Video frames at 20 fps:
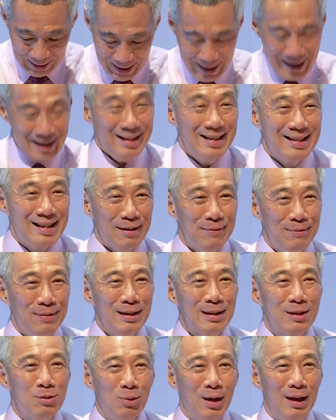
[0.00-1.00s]
And it's the
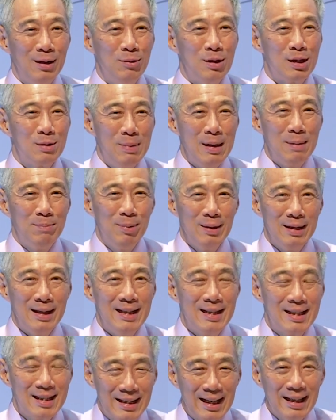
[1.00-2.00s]
first one which people
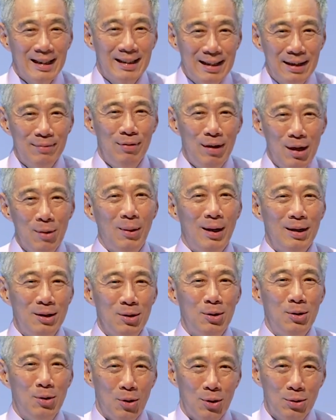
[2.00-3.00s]
instinctively want
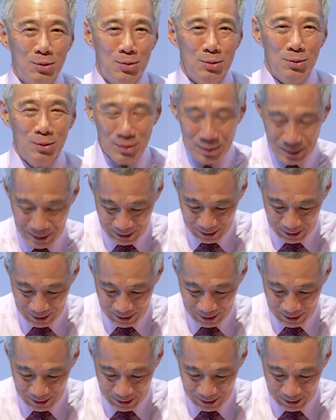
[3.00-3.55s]
to go to